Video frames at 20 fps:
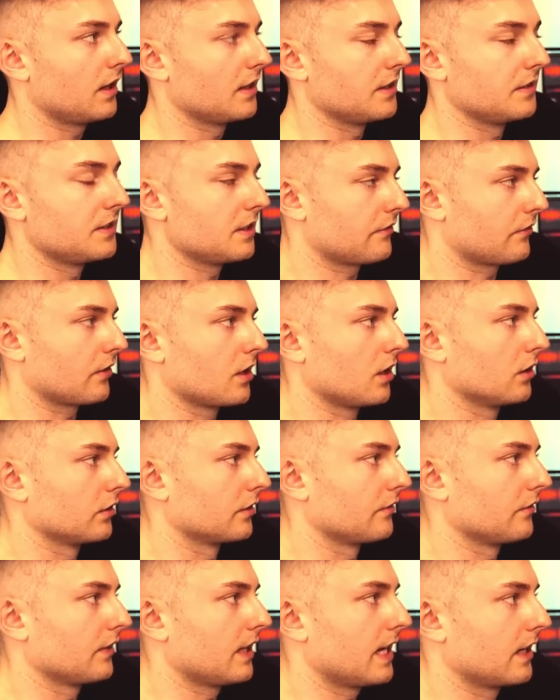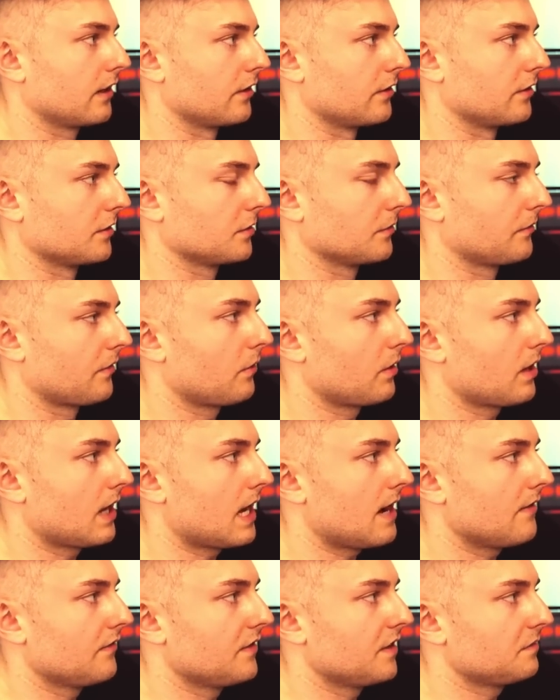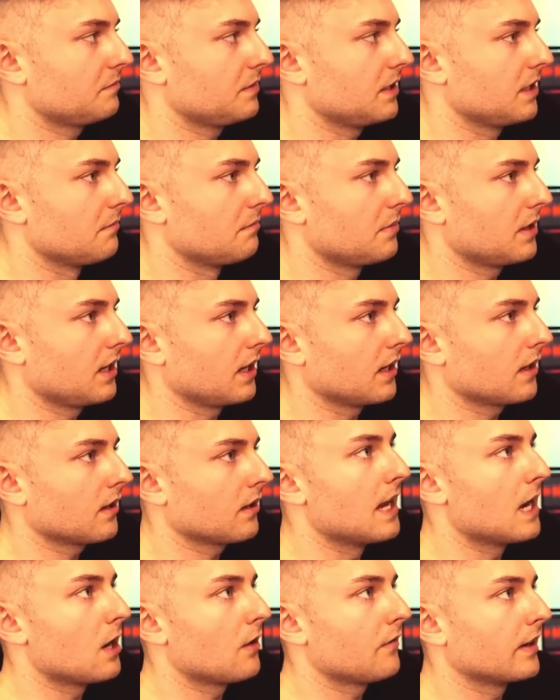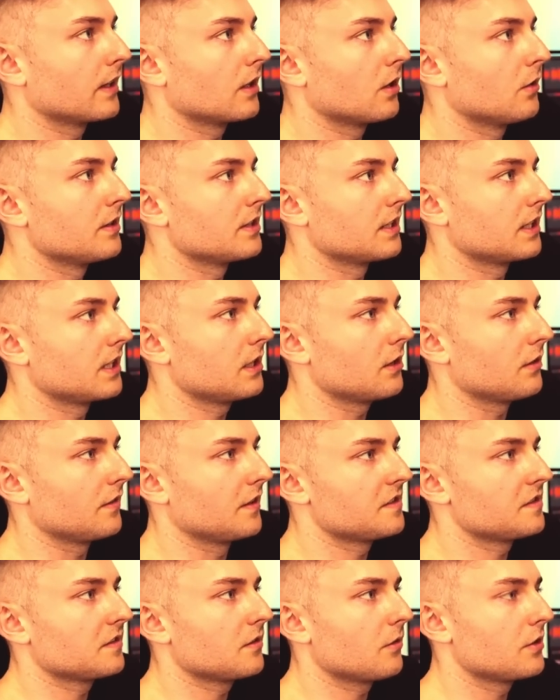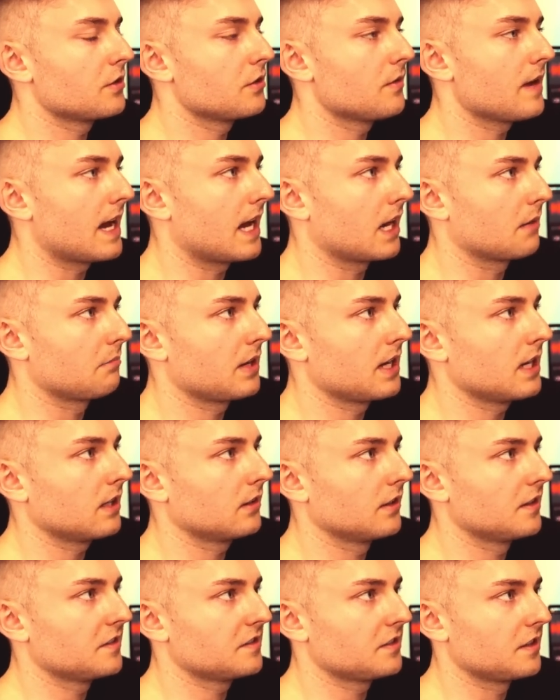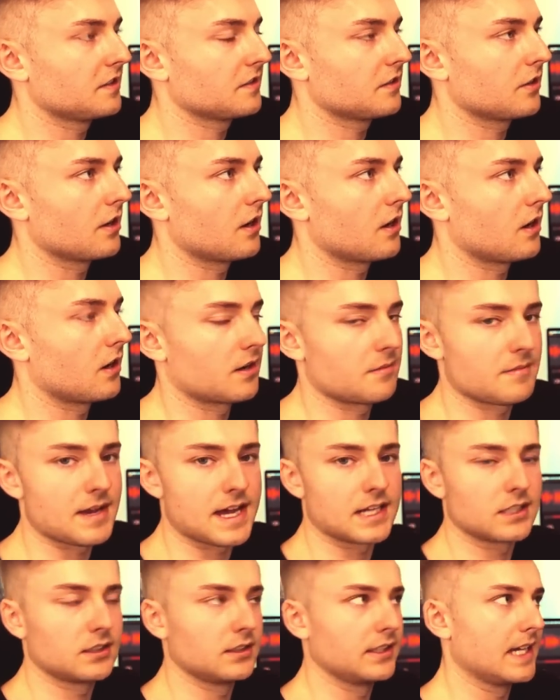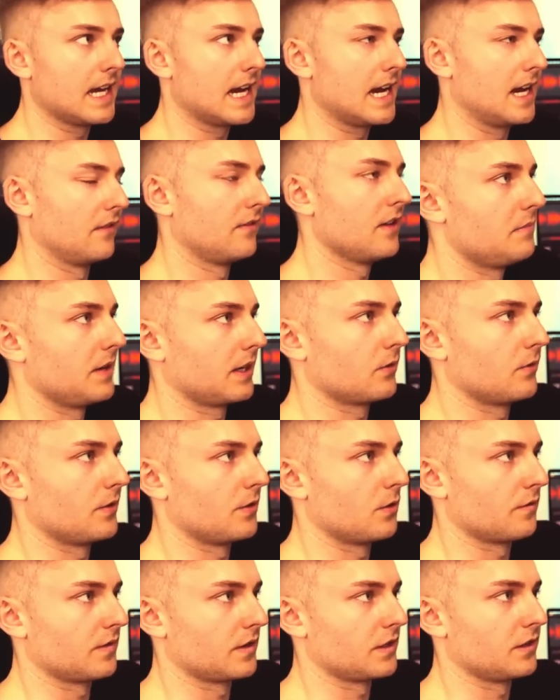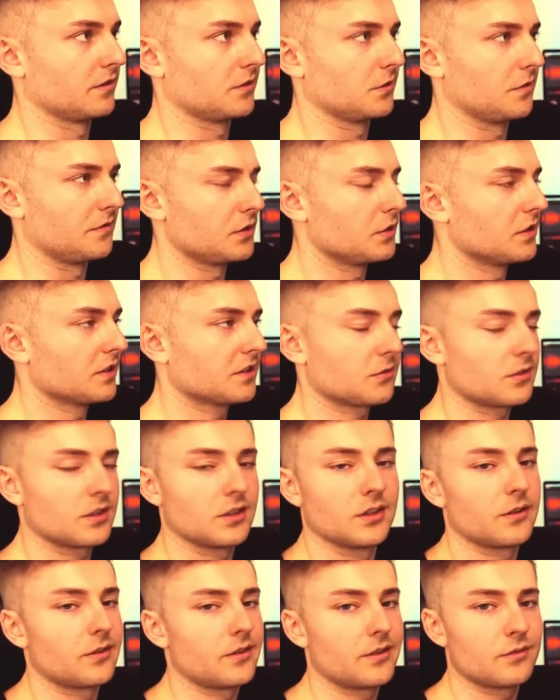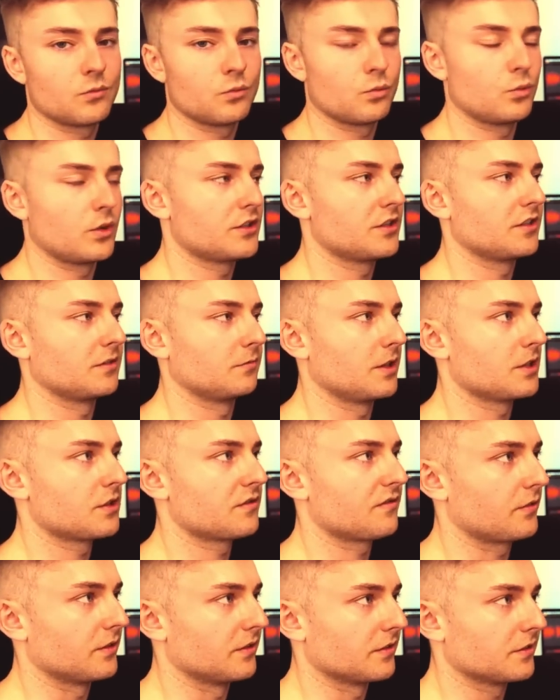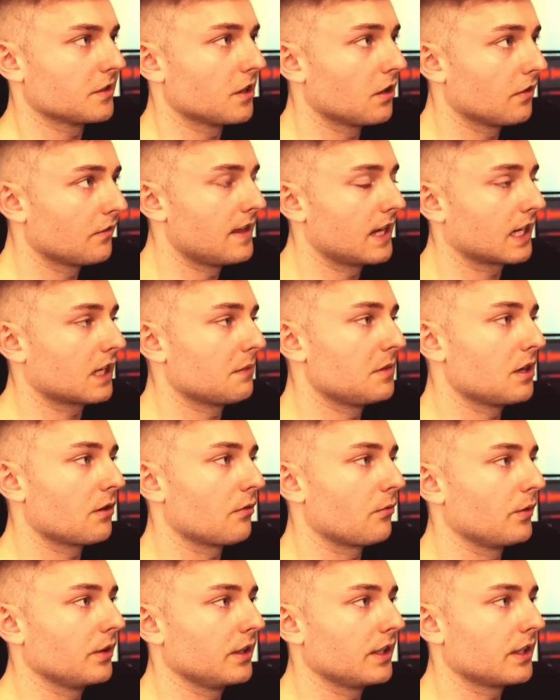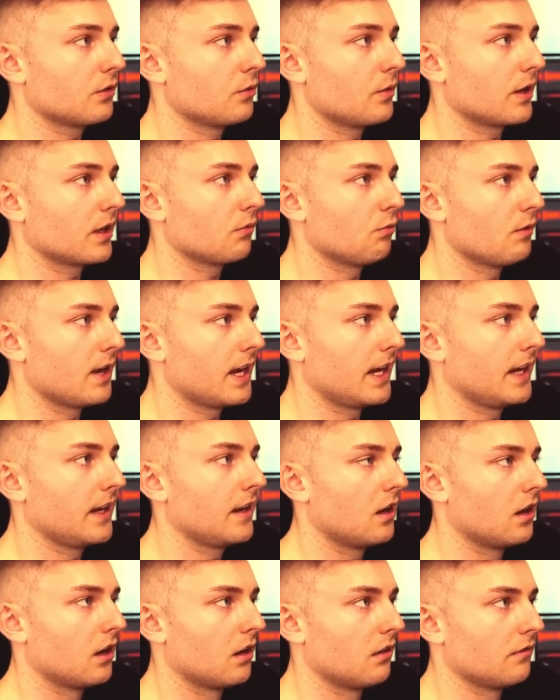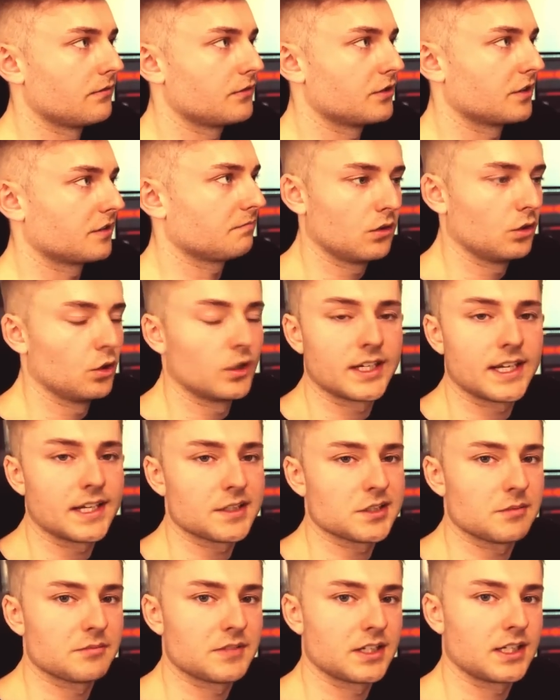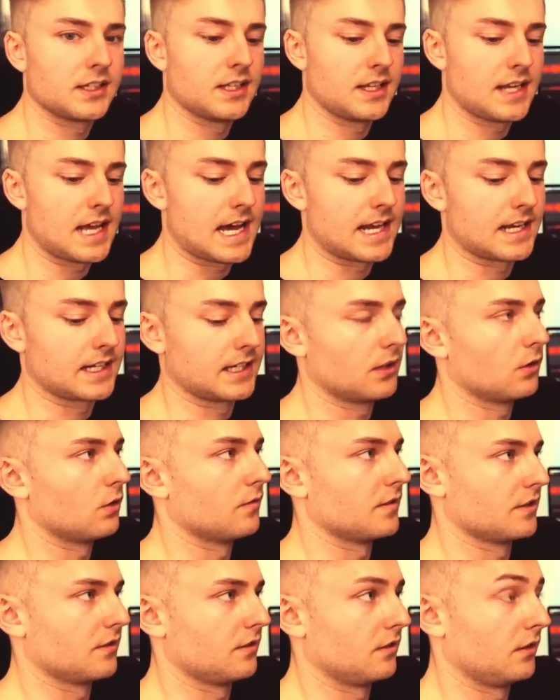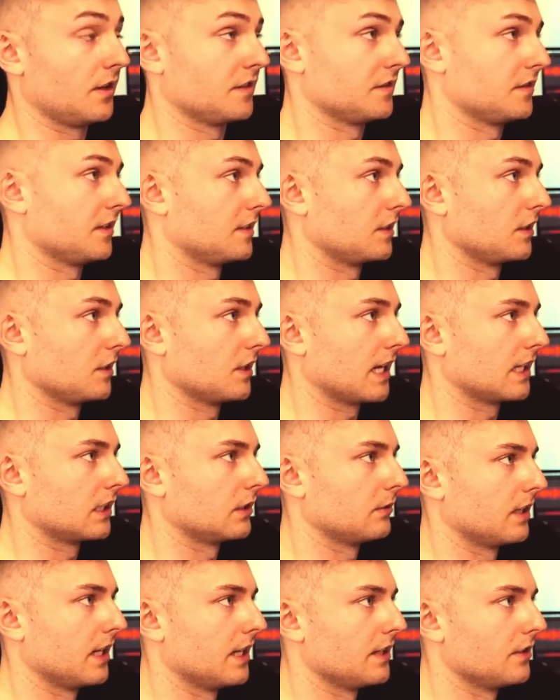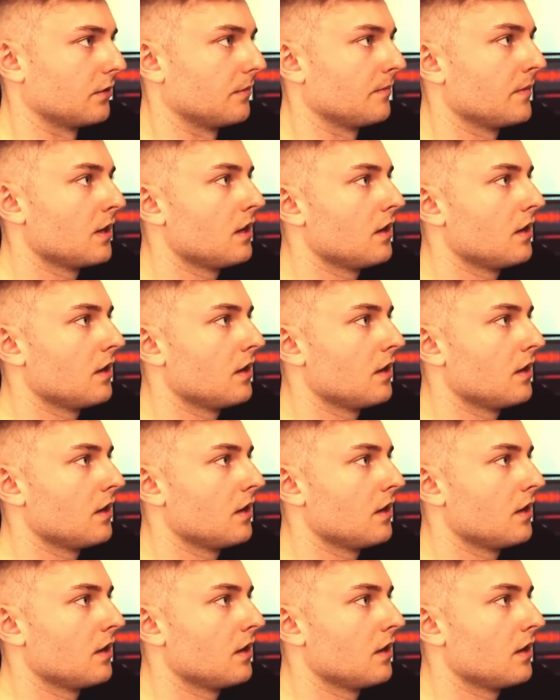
a different colored flag under. So if I want to have this be in pink, now if I go into here, this is going to add a pink list and it's going to automatically have Bitcoin over here. So if you just sort of learn which is which for yourself, that can be a really quick way of just looking at something and then adding it over to the list. And that's exactly what I do.